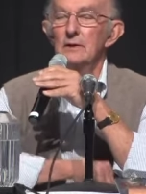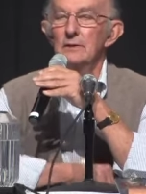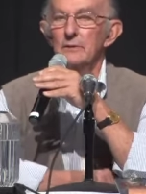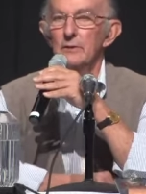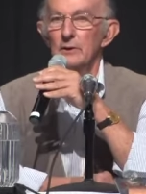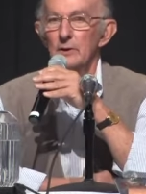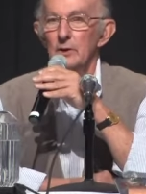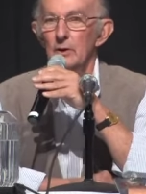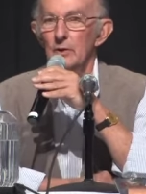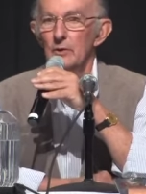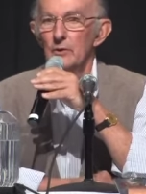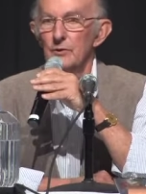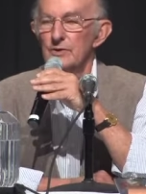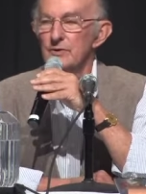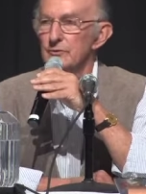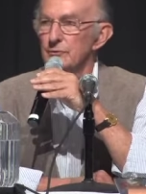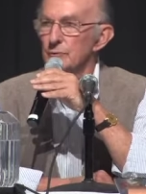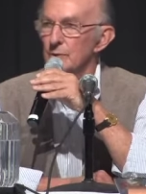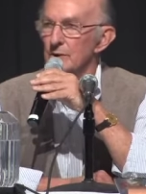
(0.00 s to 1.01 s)
the Lower
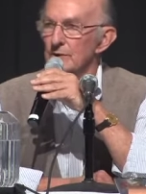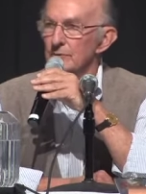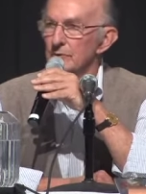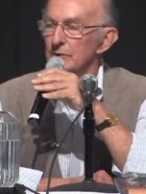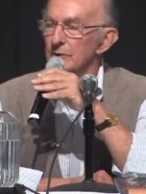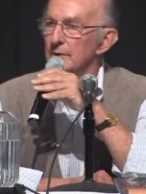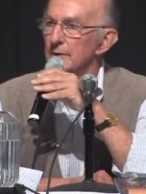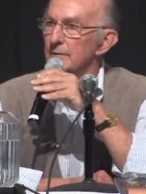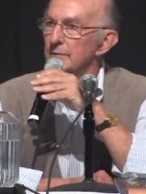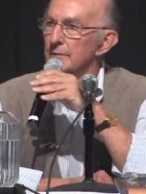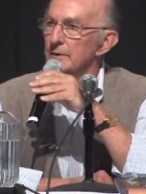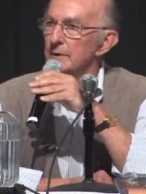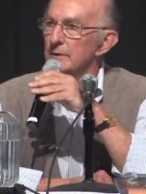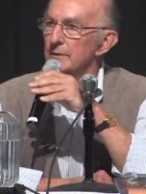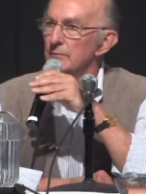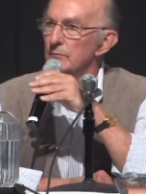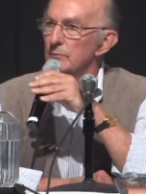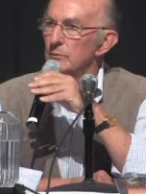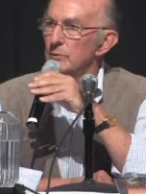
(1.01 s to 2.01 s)
East River in,
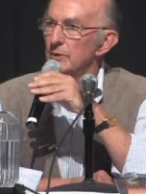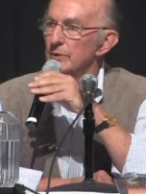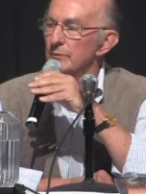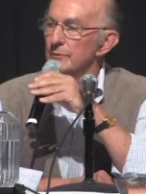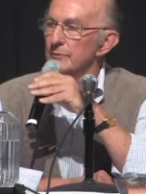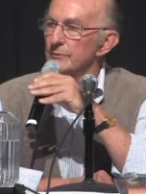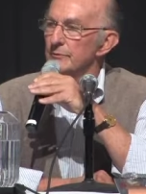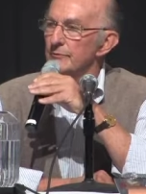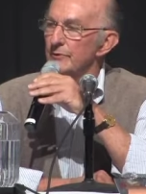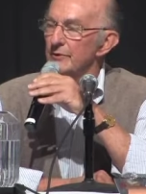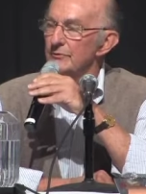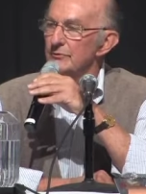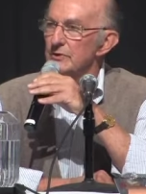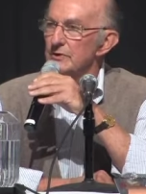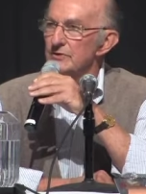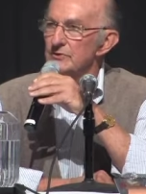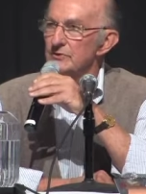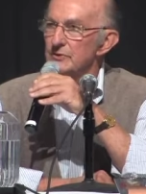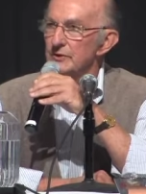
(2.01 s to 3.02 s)
in what was it,
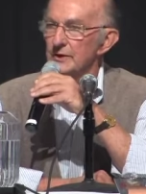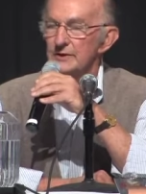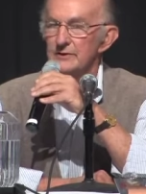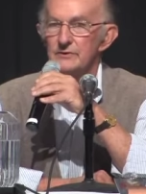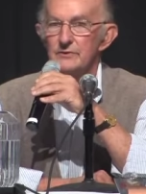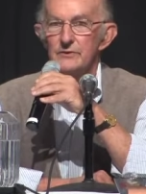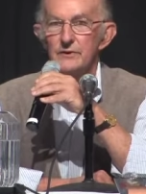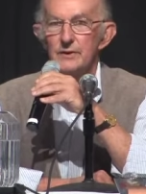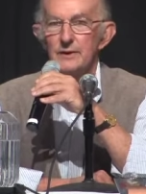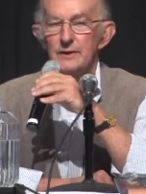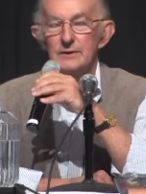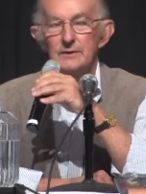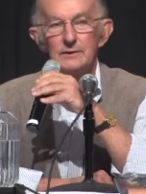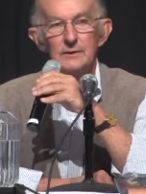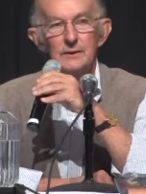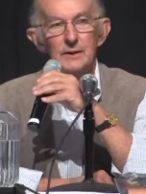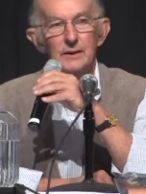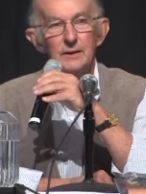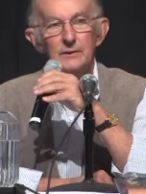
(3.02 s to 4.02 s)
56
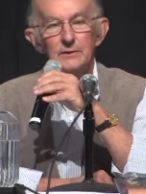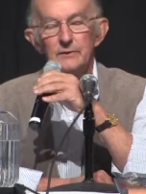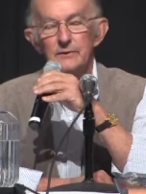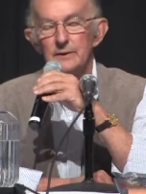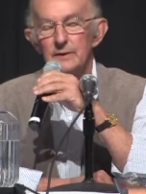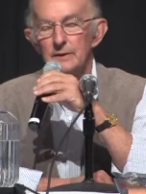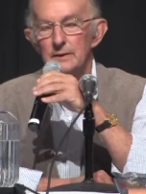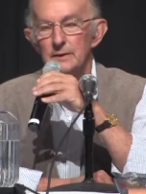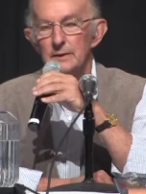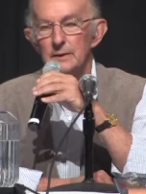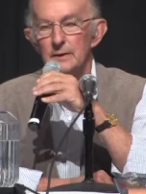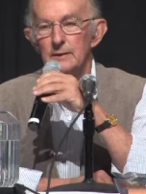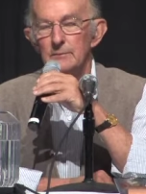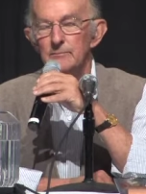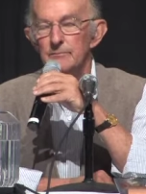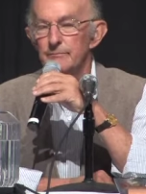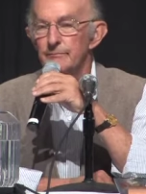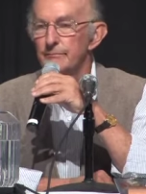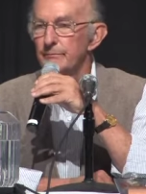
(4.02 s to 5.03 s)
that uh, the uh,
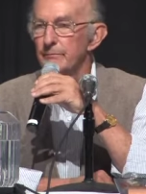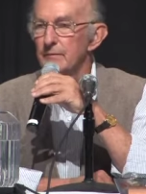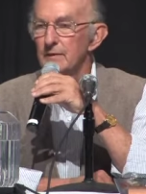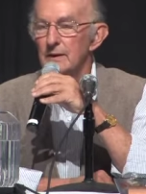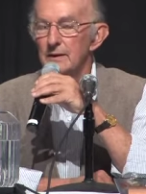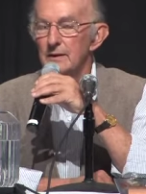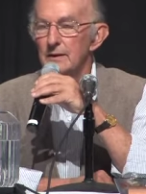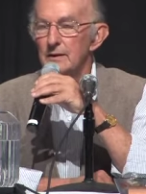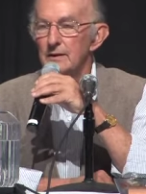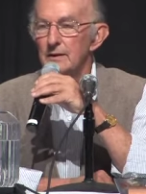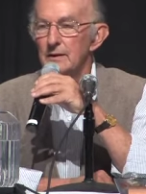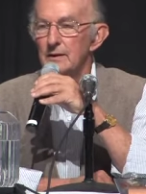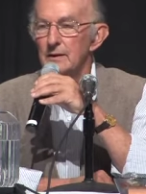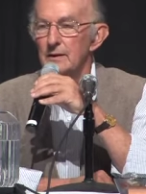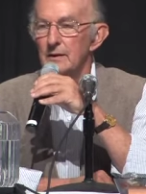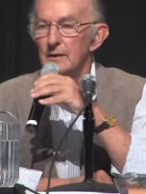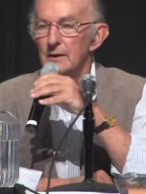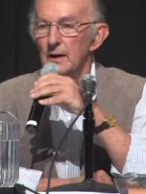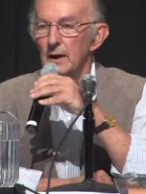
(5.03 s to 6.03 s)

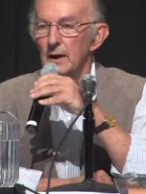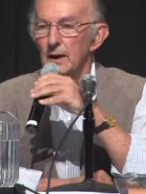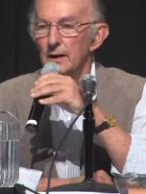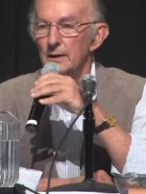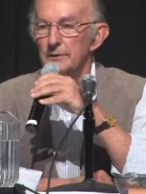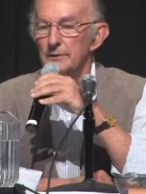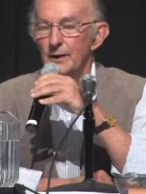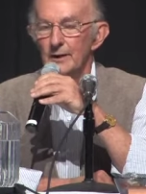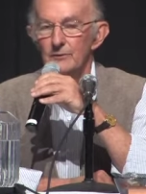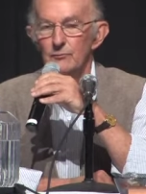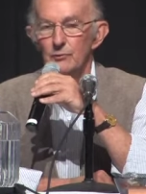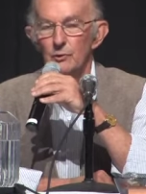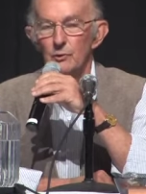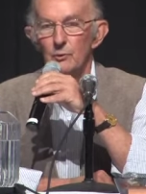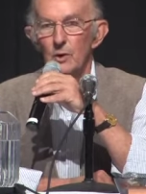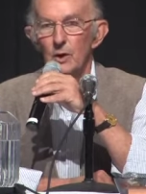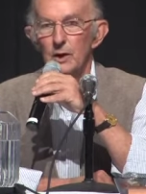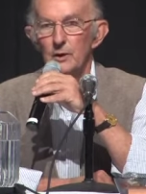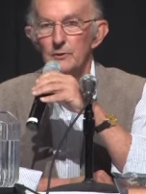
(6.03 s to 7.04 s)
uh, Denver
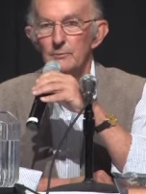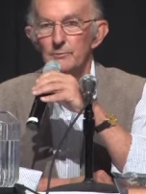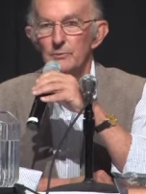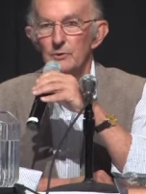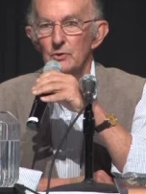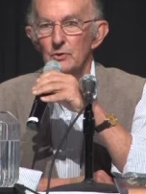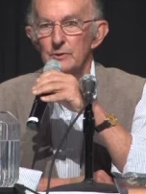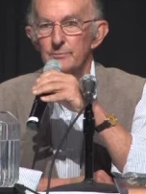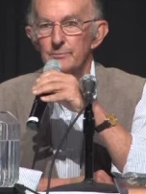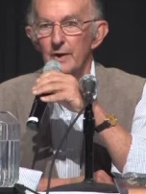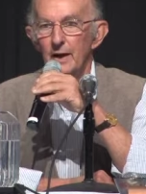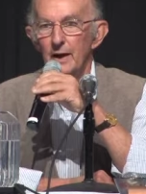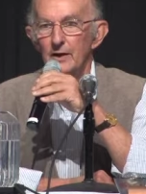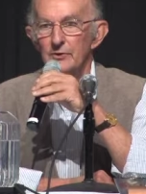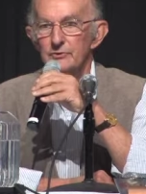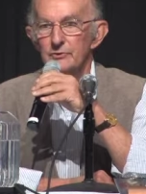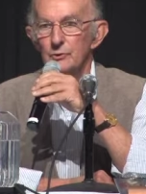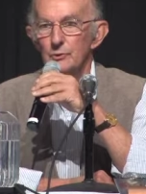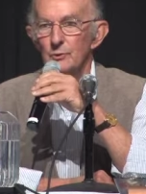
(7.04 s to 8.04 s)
Water Board
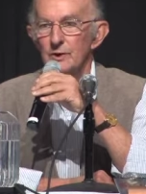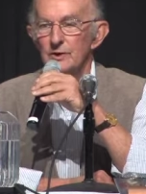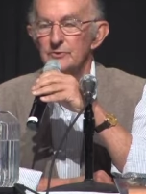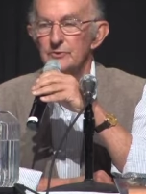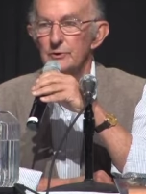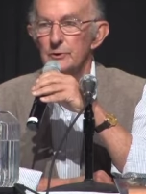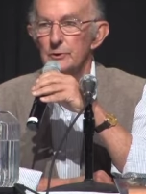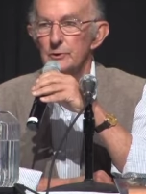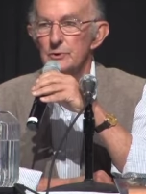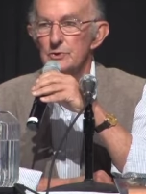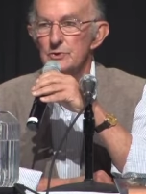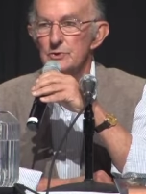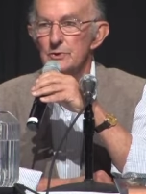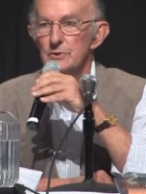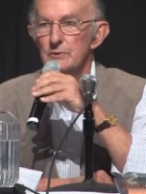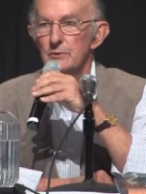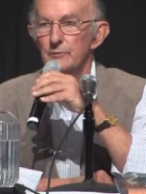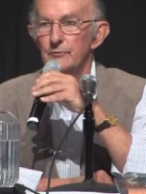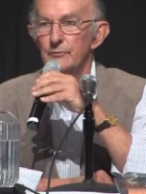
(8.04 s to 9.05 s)
passed a
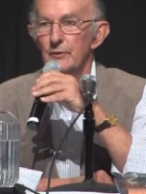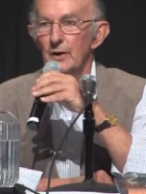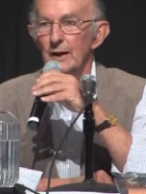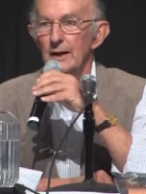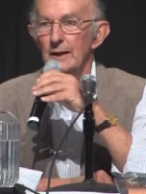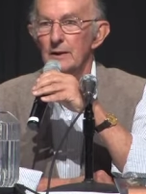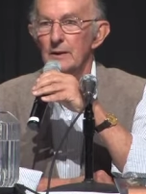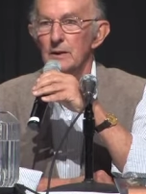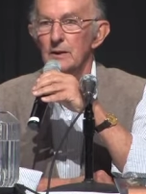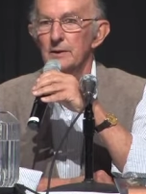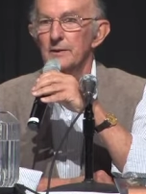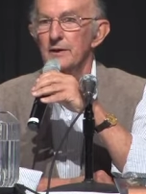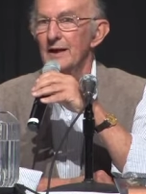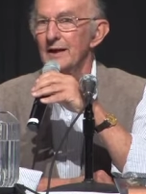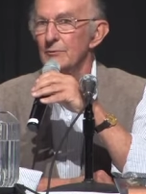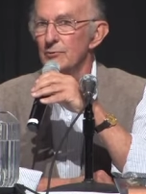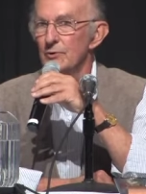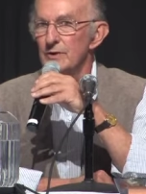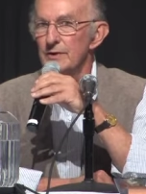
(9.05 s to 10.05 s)
resolution to file on
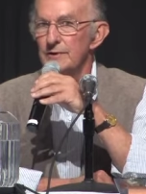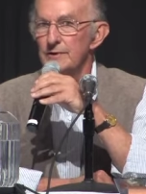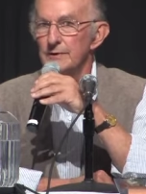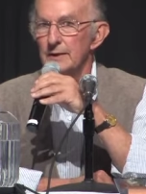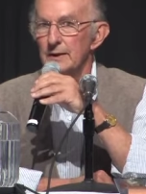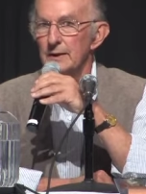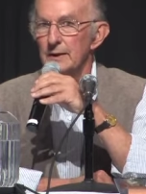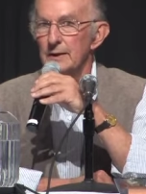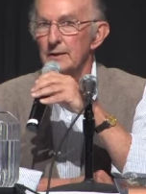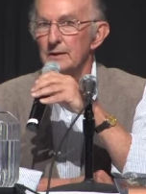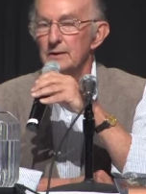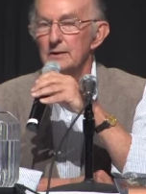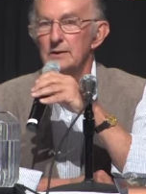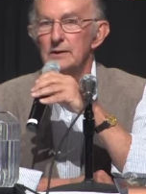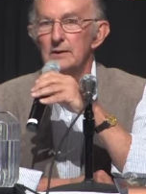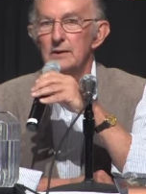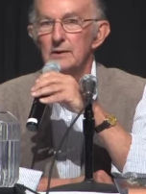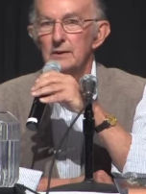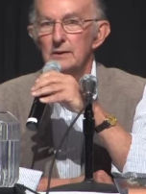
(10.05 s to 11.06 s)
everything
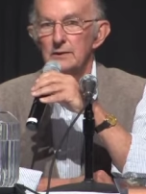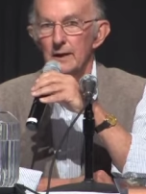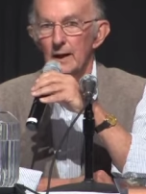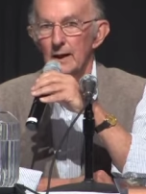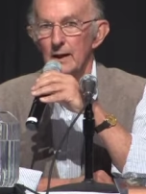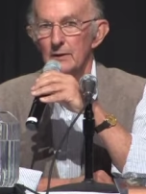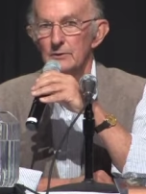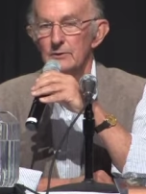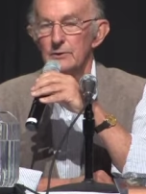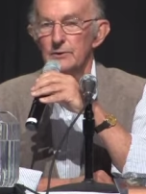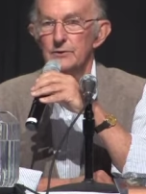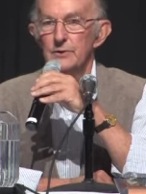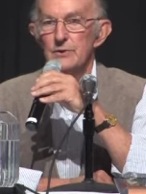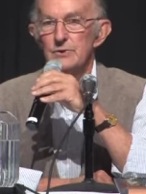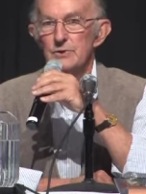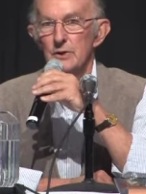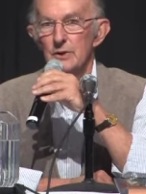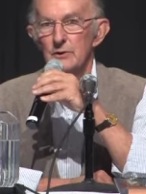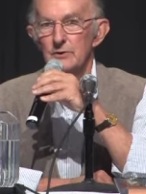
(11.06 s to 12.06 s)
down to the
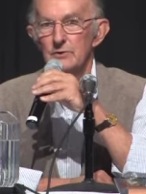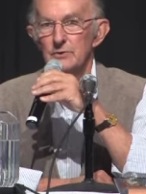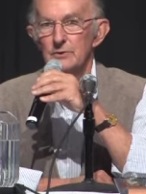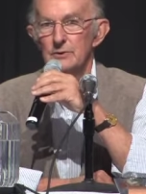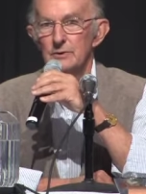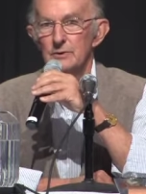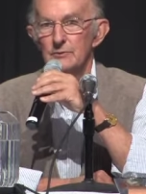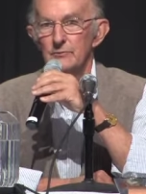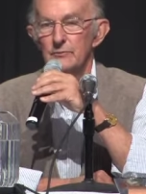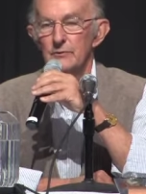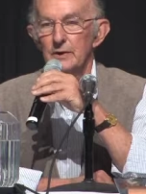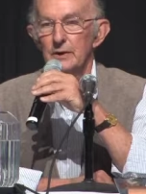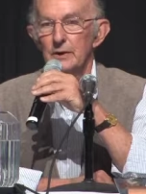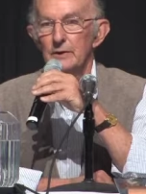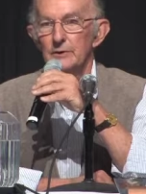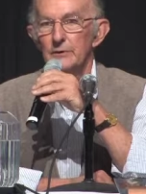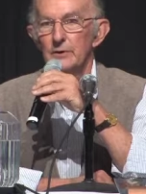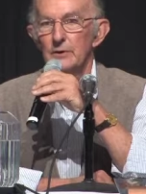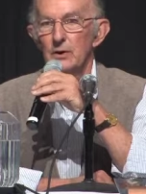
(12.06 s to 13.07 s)
junction of
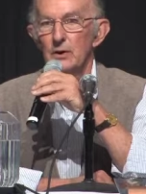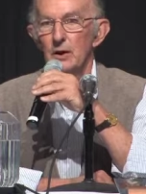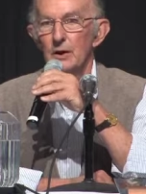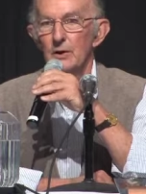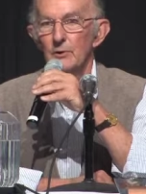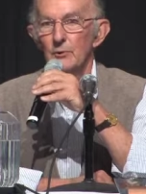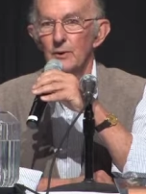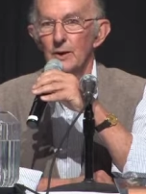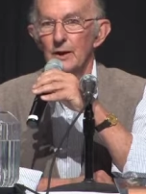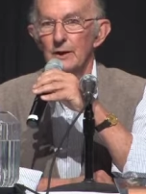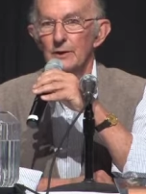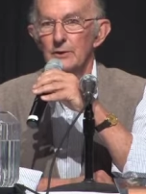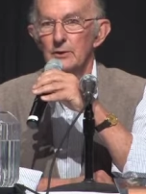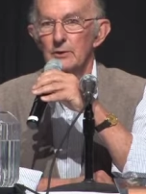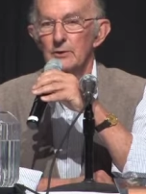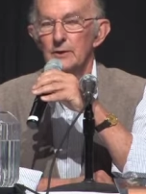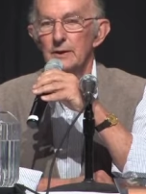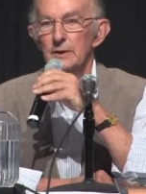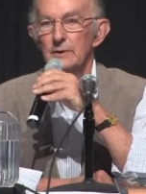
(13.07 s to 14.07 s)
uh, the
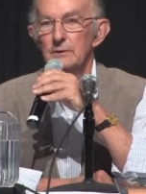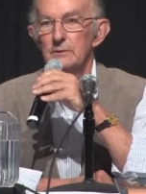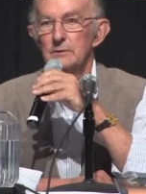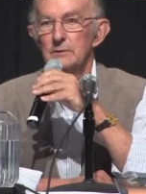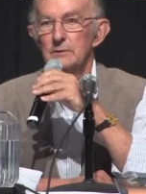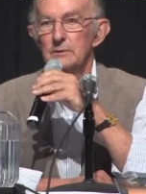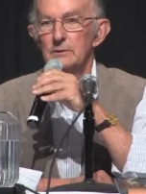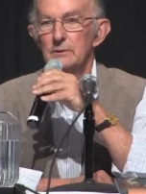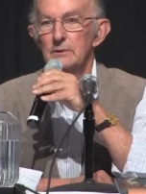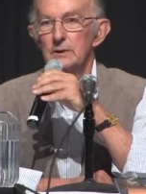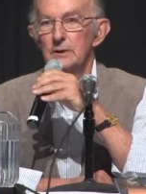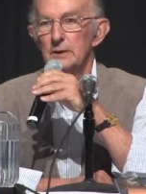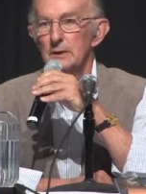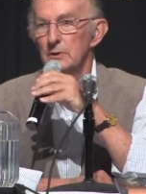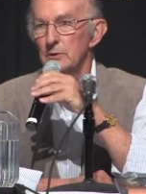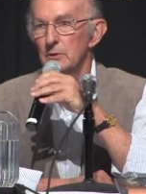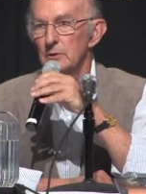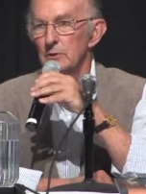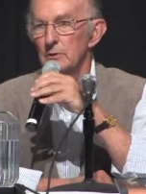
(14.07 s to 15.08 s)
Colorado and
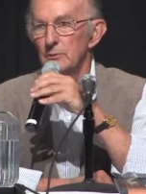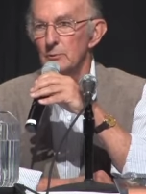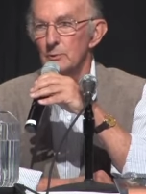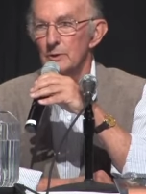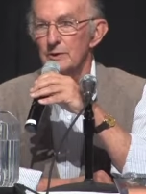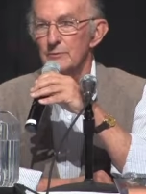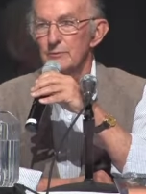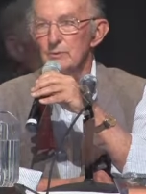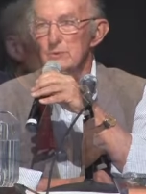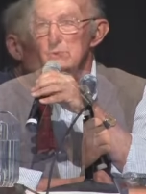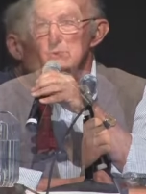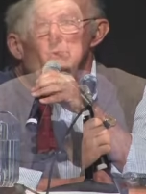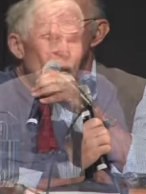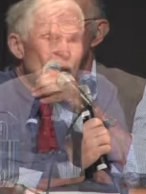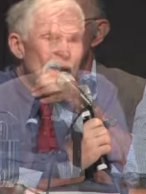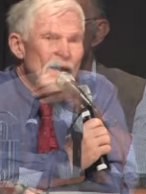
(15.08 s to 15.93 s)
Eagle Rivers.